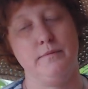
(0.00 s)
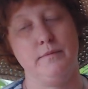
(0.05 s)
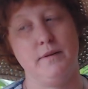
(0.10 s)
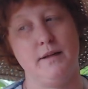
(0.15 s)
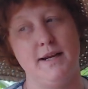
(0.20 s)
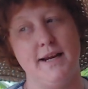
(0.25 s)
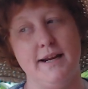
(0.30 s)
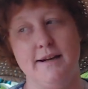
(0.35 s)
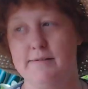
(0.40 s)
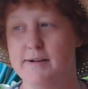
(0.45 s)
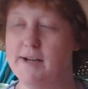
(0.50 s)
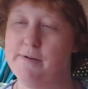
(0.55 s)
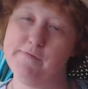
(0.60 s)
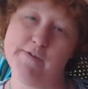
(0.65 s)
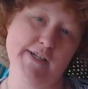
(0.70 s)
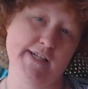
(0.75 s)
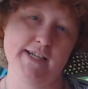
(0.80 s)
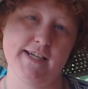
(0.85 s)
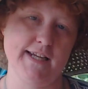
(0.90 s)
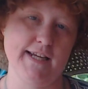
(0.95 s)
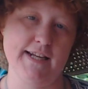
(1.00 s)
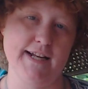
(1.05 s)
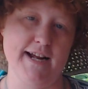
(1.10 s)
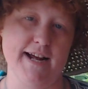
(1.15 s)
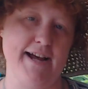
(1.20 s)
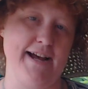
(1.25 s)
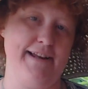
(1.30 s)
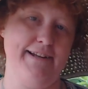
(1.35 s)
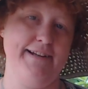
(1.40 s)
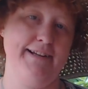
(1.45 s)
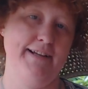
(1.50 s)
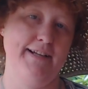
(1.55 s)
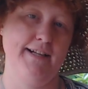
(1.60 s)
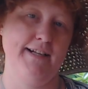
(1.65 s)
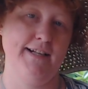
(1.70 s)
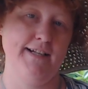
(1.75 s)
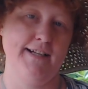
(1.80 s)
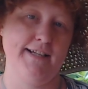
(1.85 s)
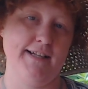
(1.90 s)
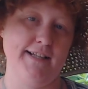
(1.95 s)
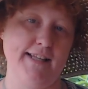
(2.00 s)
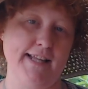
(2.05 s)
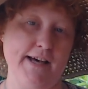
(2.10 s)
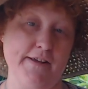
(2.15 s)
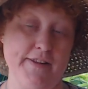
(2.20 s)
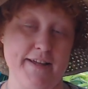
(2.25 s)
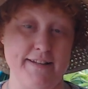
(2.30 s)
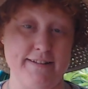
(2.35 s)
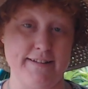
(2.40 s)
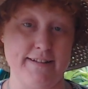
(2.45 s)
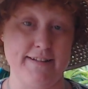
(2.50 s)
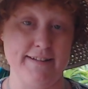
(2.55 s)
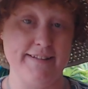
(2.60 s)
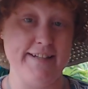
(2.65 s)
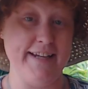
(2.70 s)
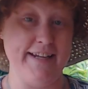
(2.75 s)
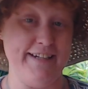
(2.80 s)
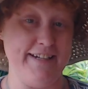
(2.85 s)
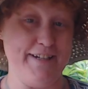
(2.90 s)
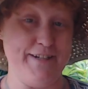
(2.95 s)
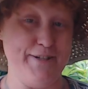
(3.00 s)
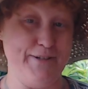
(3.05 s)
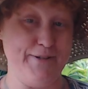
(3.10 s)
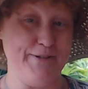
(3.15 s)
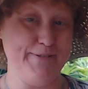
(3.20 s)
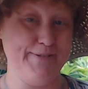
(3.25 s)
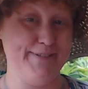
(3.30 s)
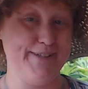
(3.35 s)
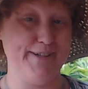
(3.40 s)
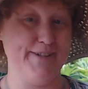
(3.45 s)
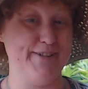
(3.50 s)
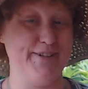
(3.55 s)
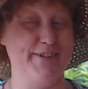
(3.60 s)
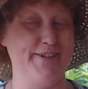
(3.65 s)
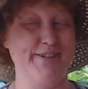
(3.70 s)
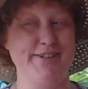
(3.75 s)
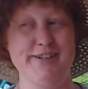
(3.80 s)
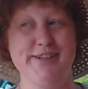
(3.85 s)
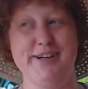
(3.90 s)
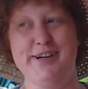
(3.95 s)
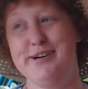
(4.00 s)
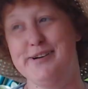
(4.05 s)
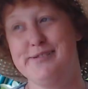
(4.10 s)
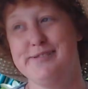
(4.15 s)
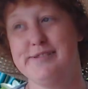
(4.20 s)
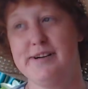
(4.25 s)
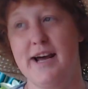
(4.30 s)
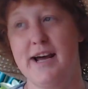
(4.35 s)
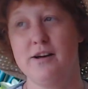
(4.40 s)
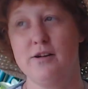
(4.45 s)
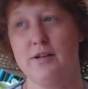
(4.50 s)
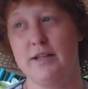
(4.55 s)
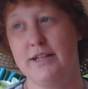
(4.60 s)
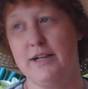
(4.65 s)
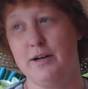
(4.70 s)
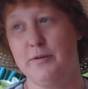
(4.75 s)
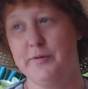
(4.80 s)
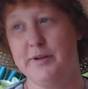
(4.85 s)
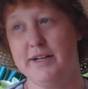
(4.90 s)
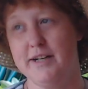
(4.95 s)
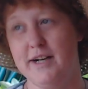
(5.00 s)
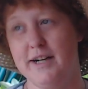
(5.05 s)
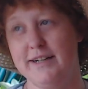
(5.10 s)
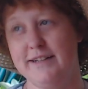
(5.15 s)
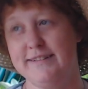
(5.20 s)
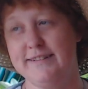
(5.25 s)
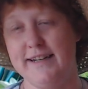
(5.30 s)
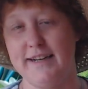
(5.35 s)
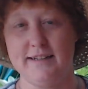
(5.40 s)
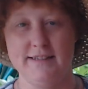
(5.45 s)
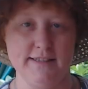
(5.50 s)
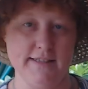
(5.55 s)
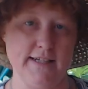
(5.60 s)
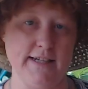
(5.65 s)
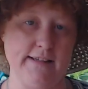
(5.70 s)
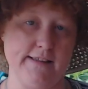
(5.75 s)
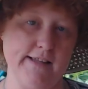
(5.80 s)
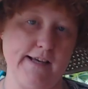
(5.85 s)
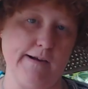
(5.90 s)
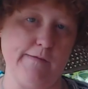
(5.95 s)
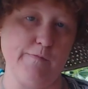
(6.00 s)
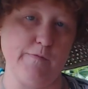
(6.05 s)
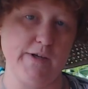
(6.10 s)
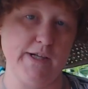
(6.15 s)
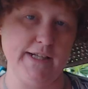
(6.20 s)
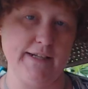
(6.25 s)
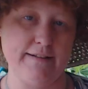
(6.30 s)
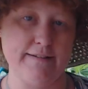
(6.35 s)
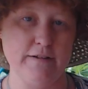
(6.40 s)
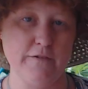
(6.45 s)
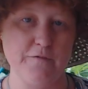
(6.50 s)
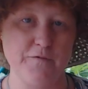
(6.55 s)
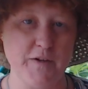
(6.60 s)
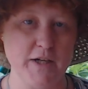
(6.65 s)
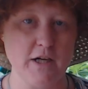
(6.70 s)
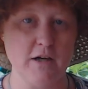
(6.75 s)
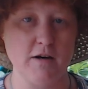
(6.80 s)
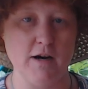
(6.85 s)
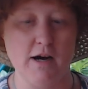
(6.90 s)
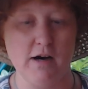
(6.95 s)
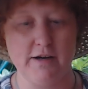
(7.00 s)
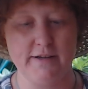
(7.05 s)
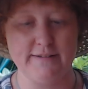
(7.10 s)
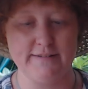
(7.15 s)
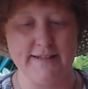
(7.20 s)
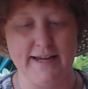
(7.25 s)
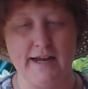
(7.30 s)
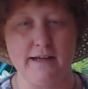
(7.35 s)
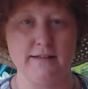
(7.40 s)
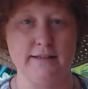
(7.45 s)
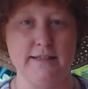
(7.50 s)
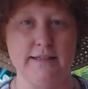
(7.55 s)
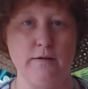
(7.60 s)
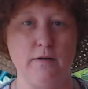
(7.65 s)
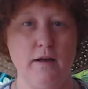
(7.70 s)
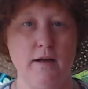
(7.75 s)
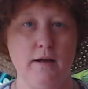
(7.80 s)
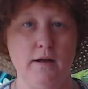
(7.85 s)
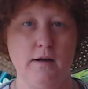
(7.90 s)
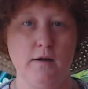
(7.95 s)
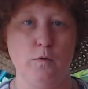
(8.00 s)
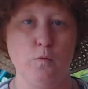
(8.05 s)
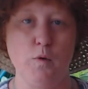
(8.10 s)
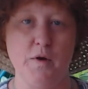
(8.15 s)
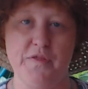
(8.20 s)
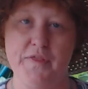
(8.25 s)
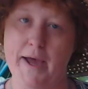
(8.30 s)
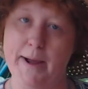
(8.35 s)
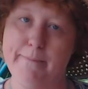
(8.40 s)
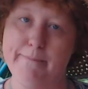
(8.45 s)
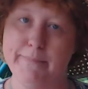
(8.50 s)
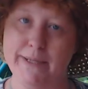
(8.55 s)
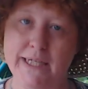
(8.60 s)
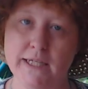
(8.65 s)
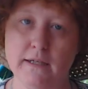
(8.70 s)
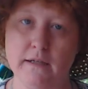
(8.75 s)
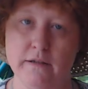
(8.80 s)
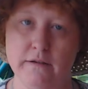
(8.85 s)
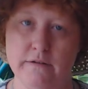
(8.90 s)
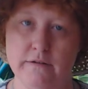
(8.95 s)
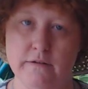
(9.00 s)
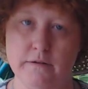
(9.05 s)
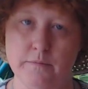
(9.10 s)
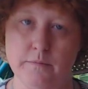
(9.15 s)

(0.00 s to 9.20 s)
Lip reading: And we cannot allow that to continue. No. Not only are we not exactly like them, we need to figure out exactly what that means.